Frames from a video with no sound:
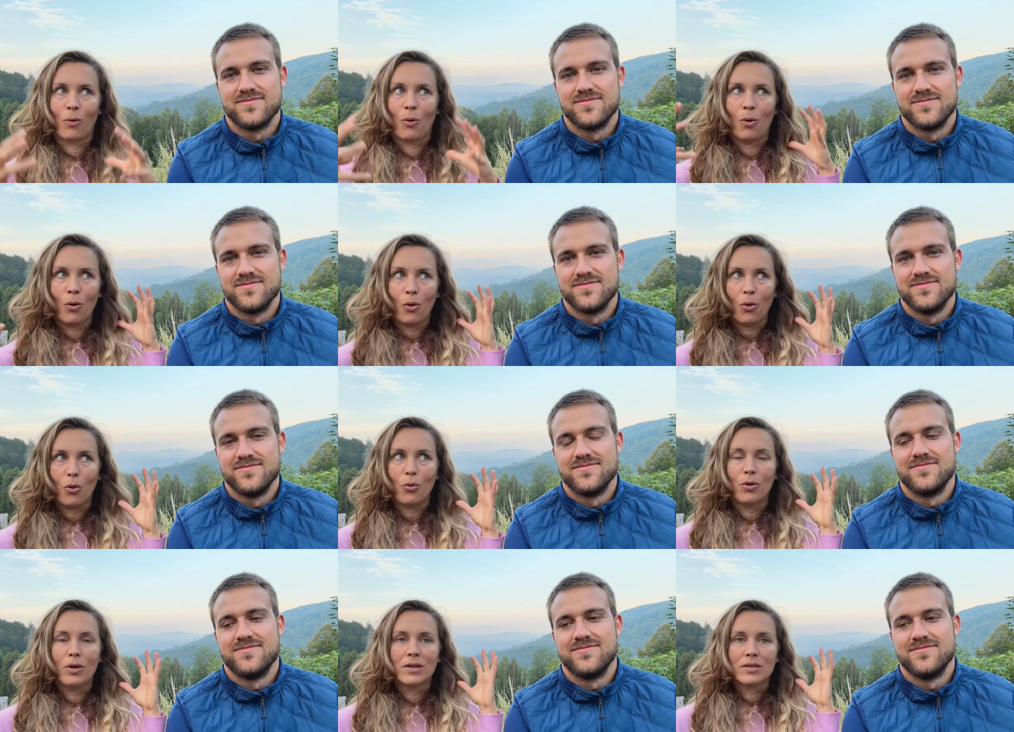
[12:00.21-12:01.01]

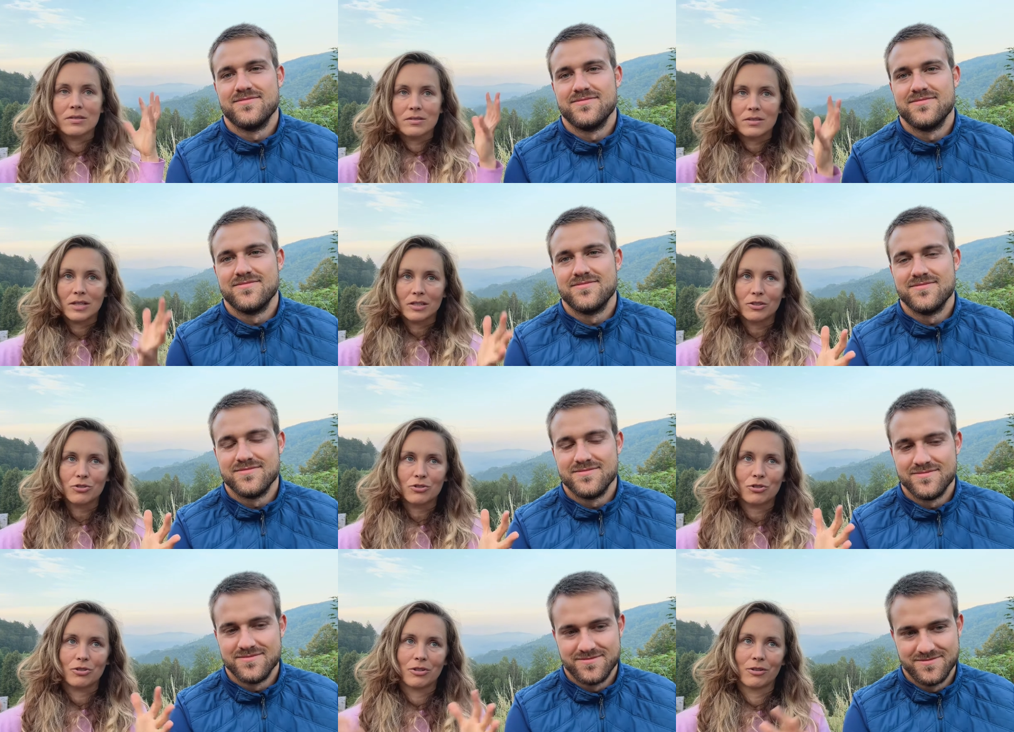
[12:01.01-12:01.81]
Speaker 1: whole
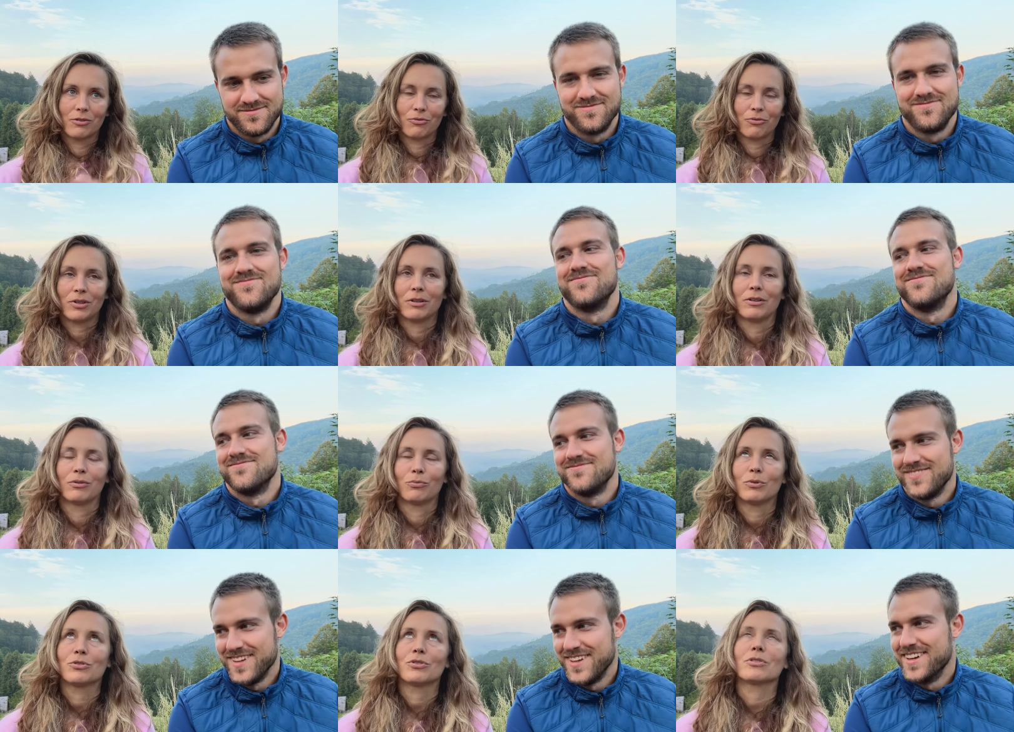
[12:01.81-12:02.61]
signature in a field
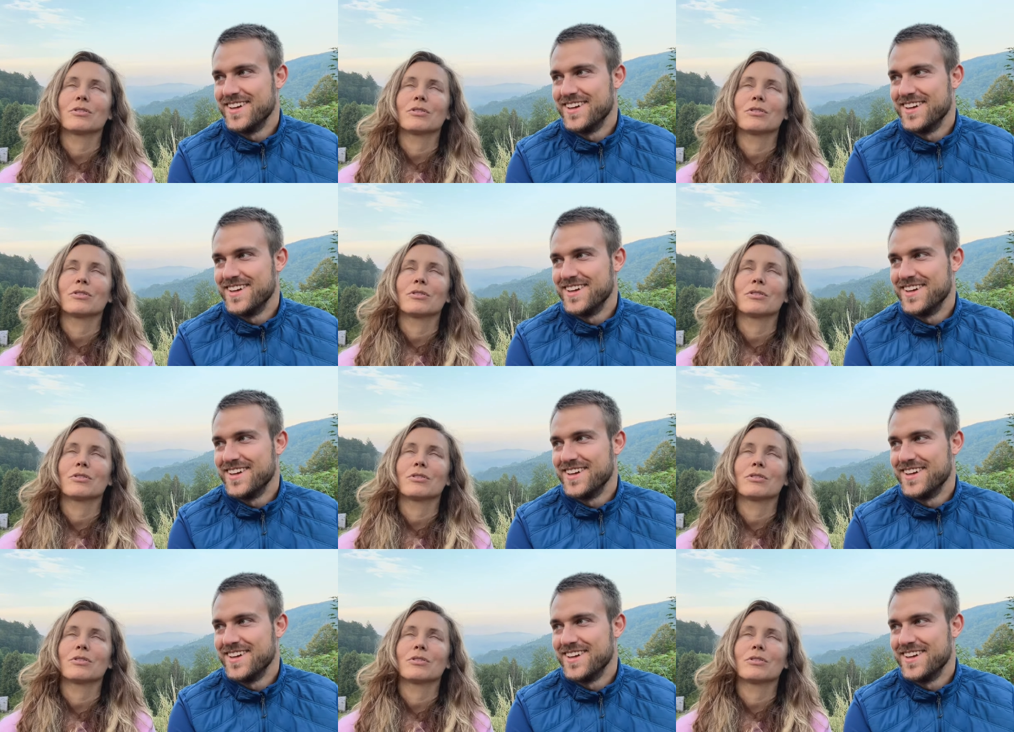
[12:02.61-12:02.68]
which yeah.